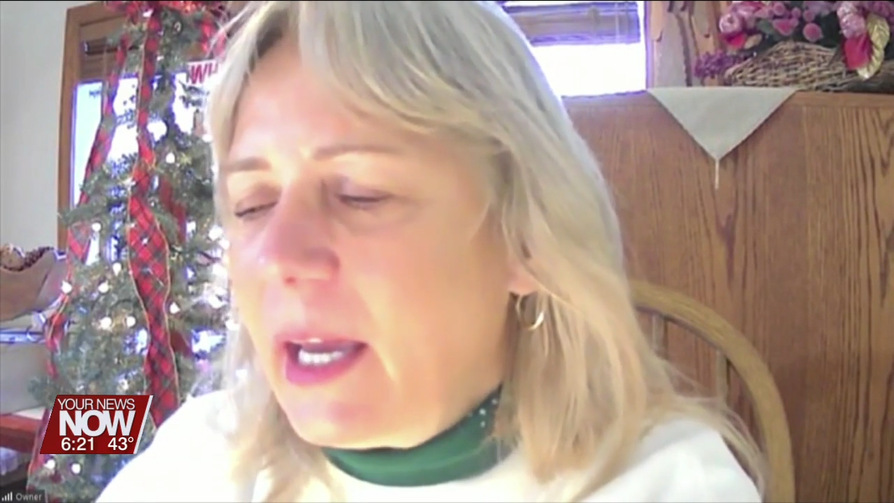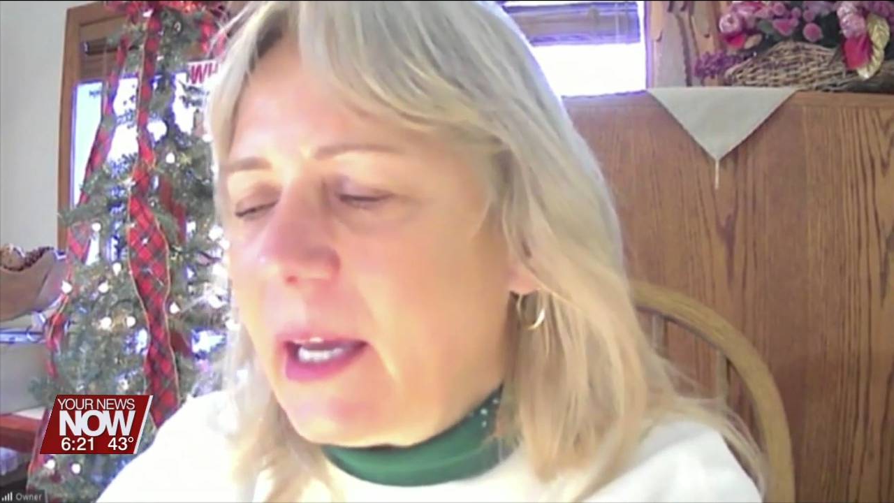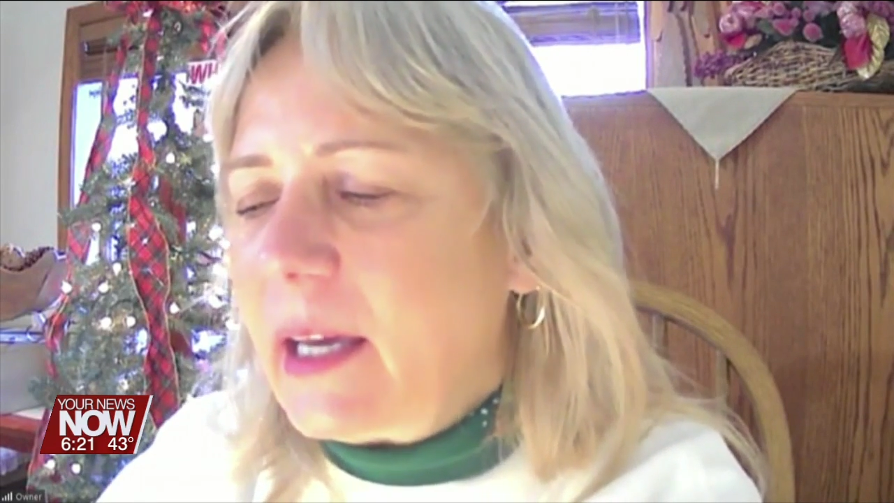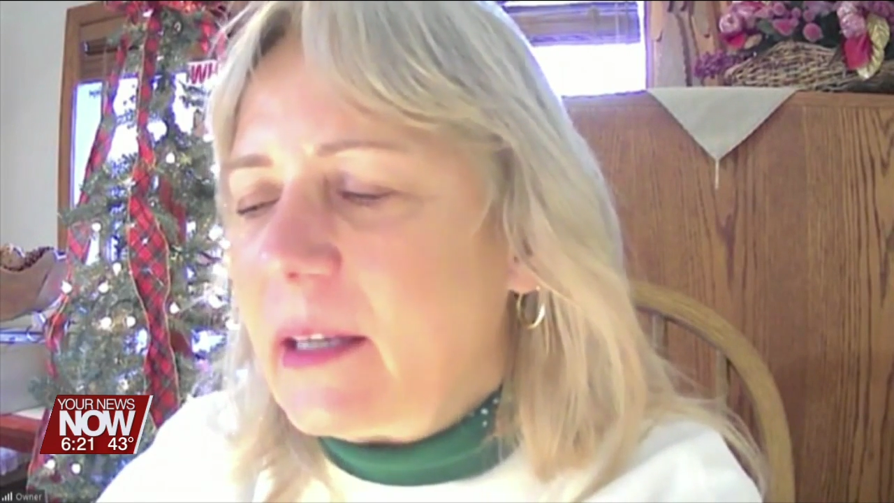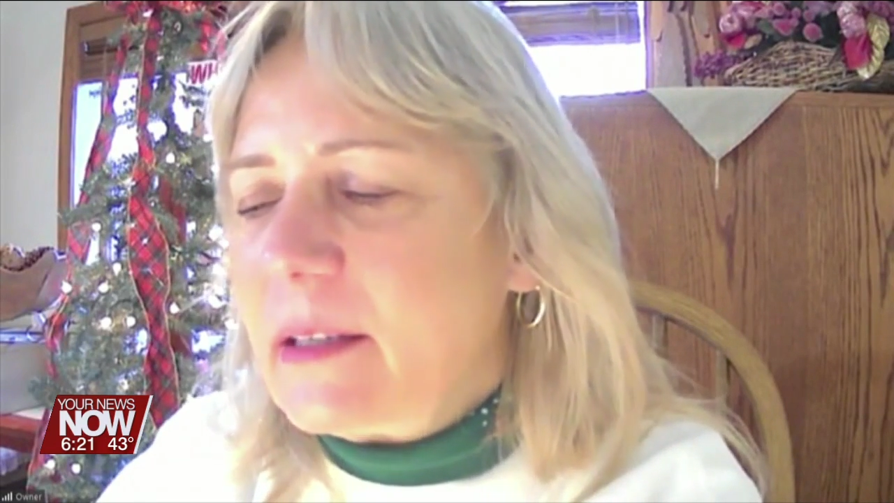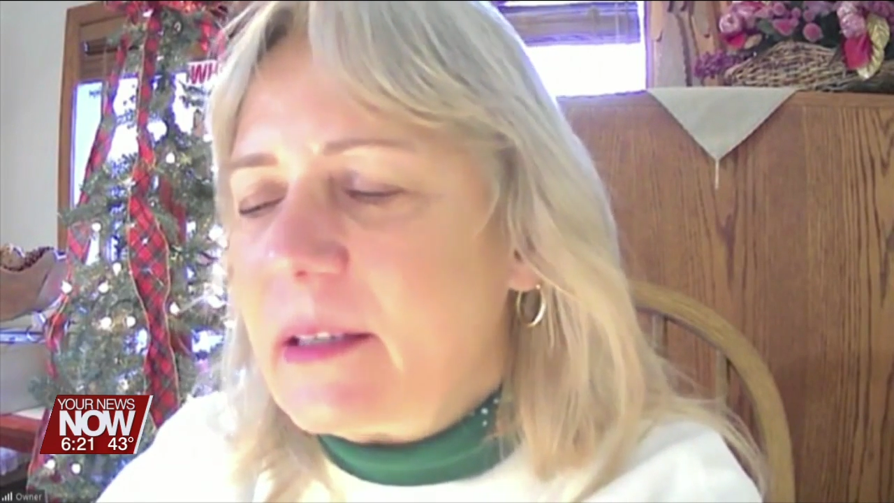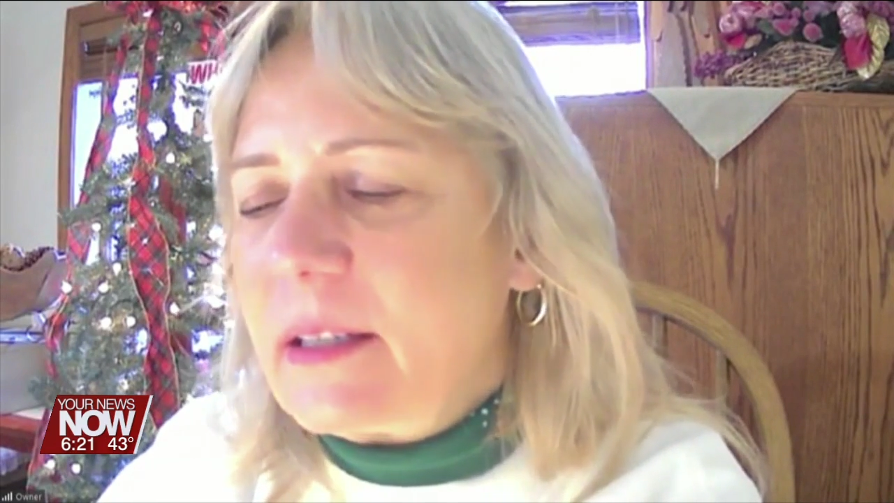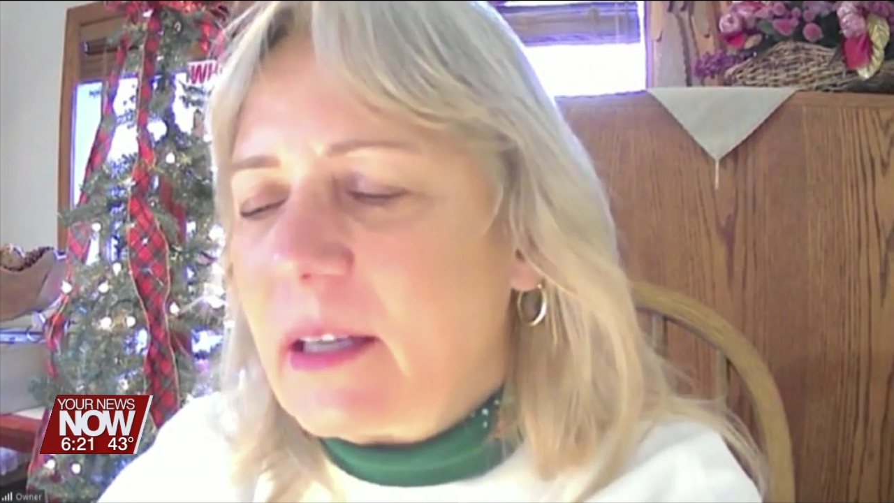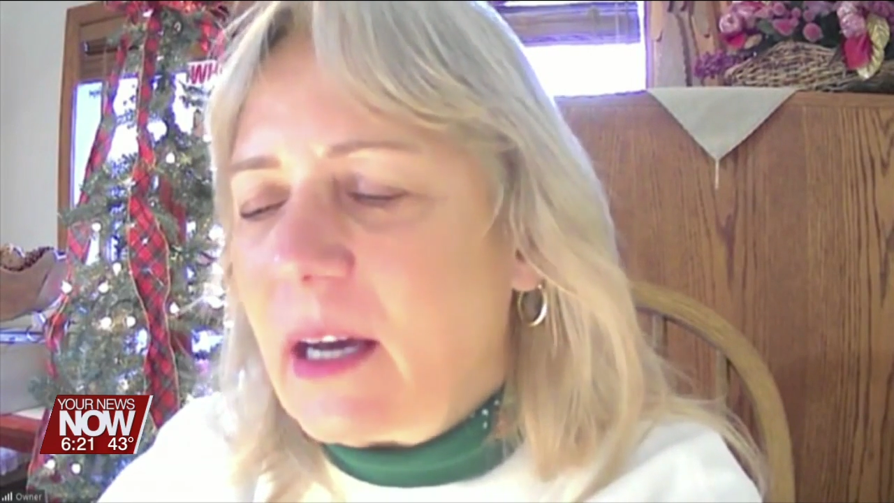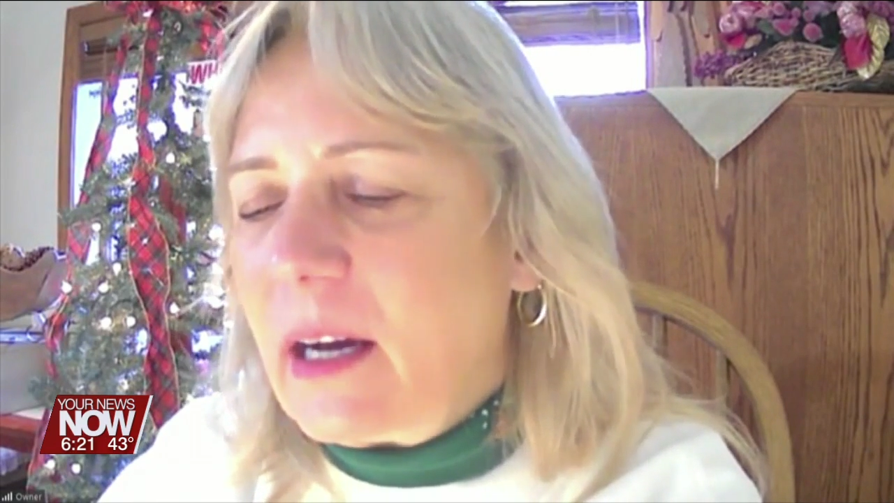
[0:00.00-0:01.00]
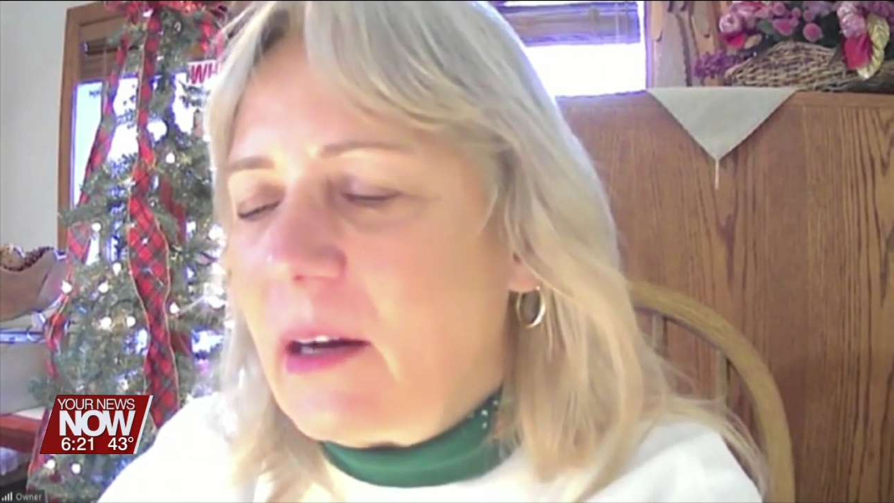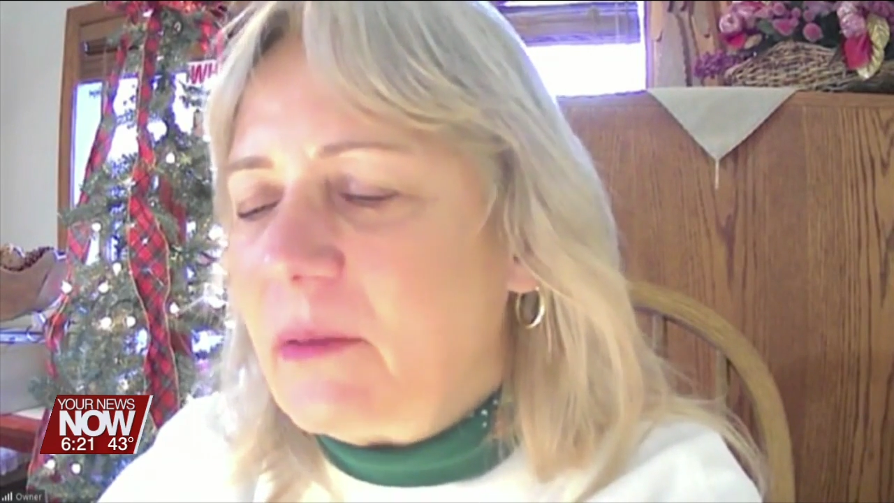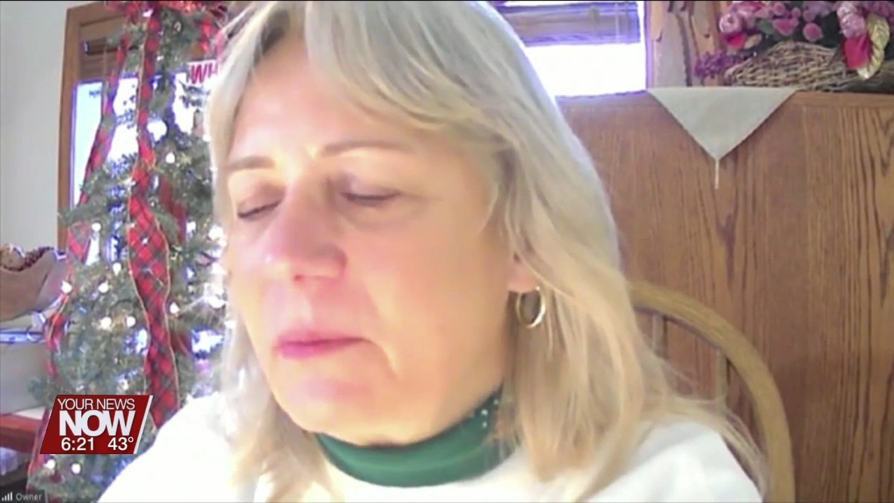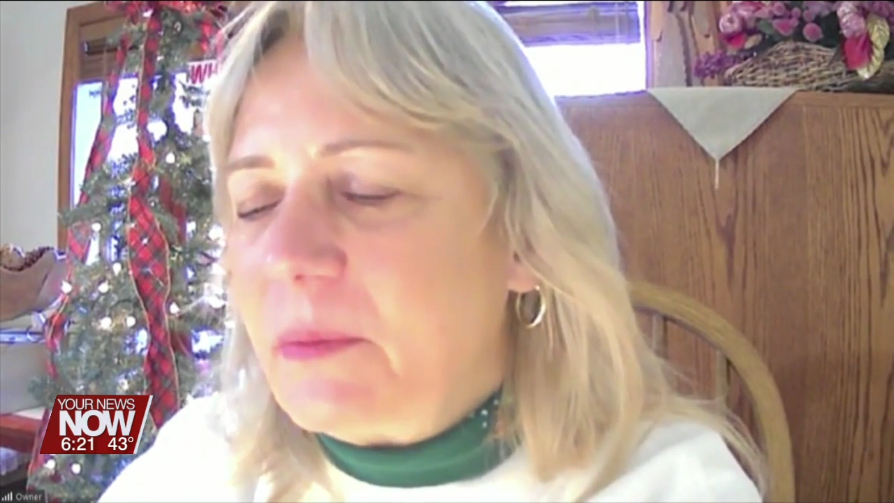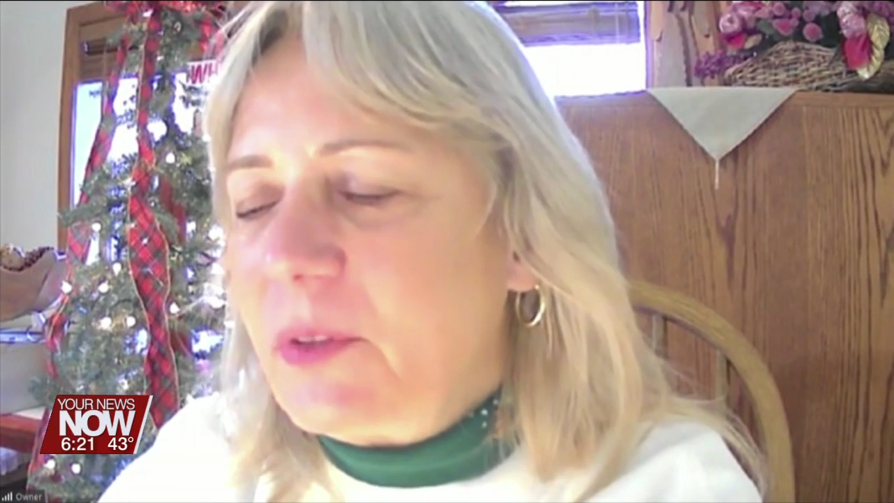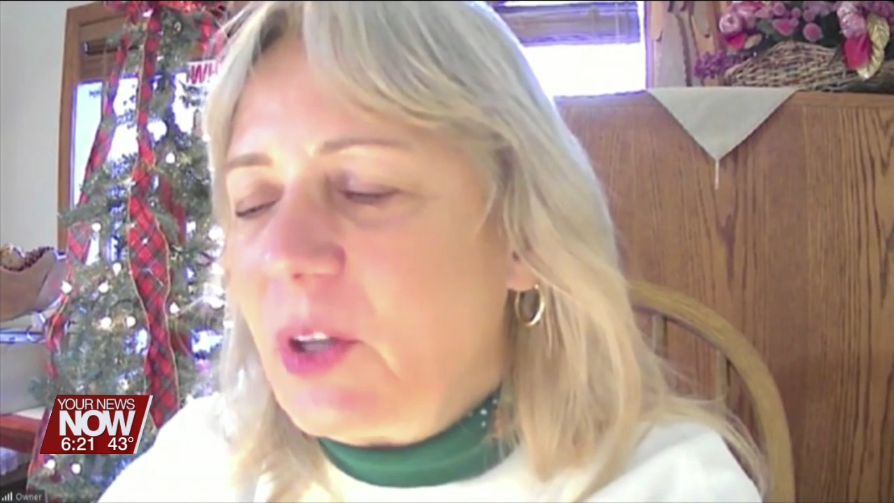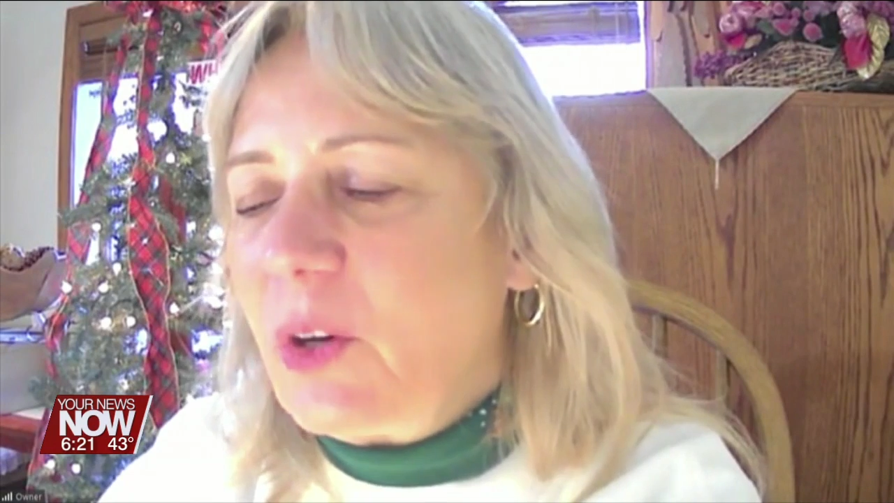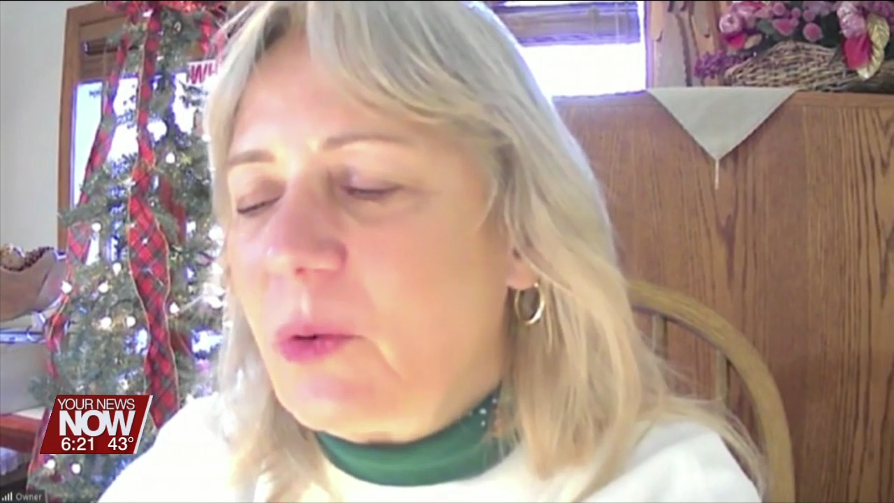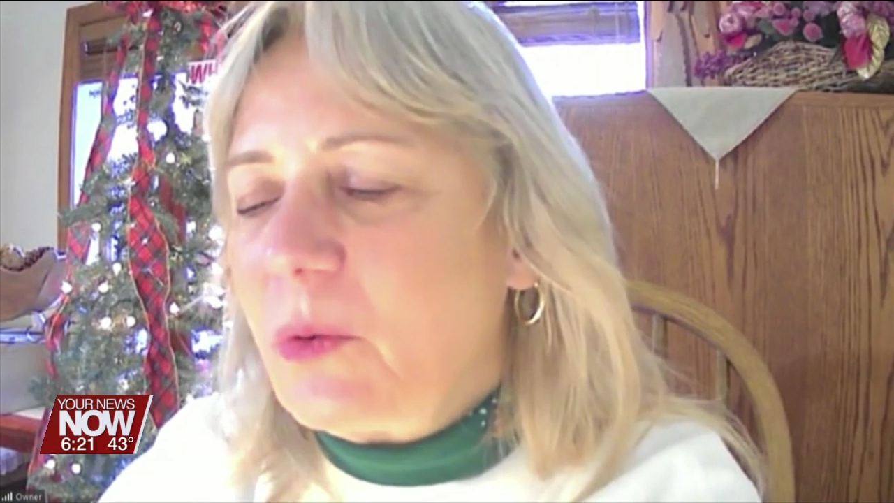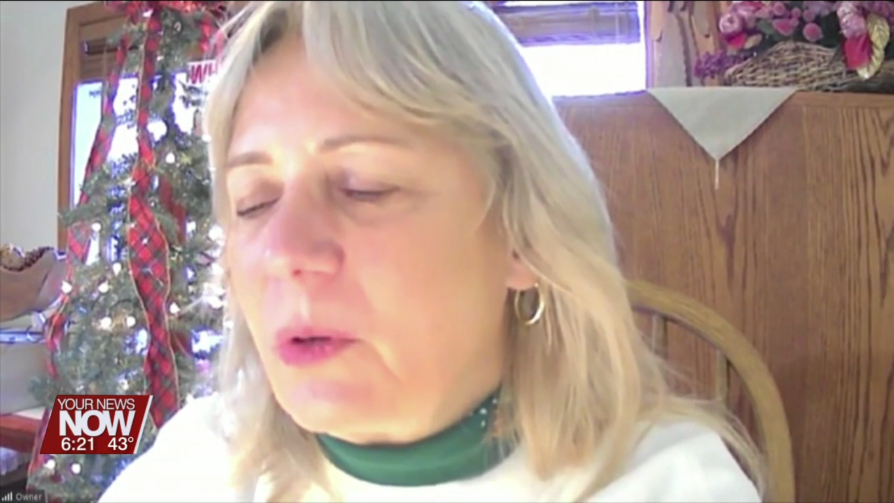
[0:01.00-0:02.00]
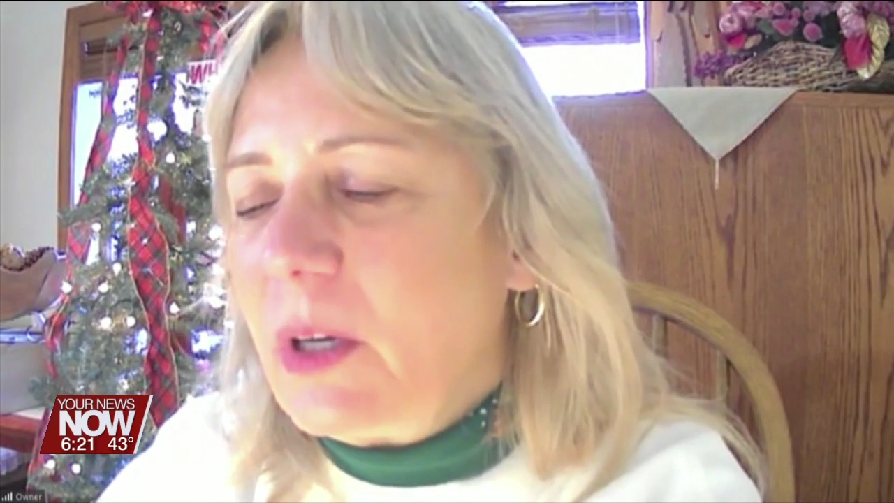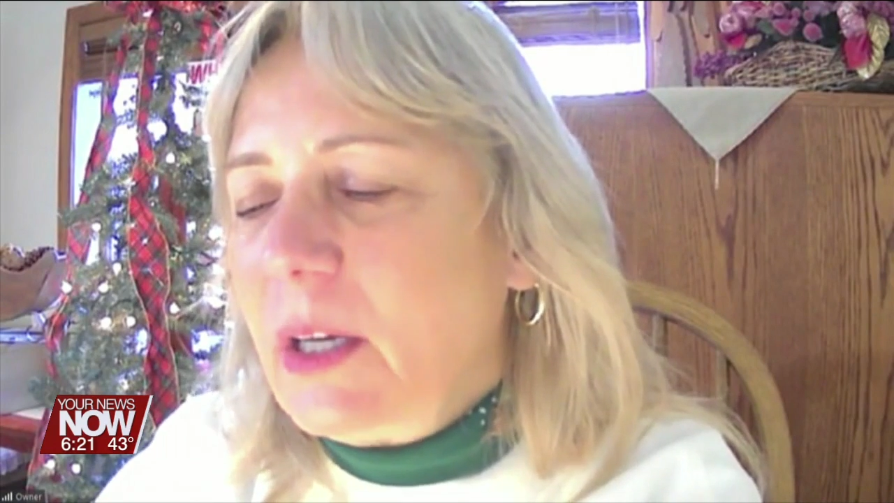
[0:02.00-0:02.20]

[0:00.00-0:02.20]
And uh, so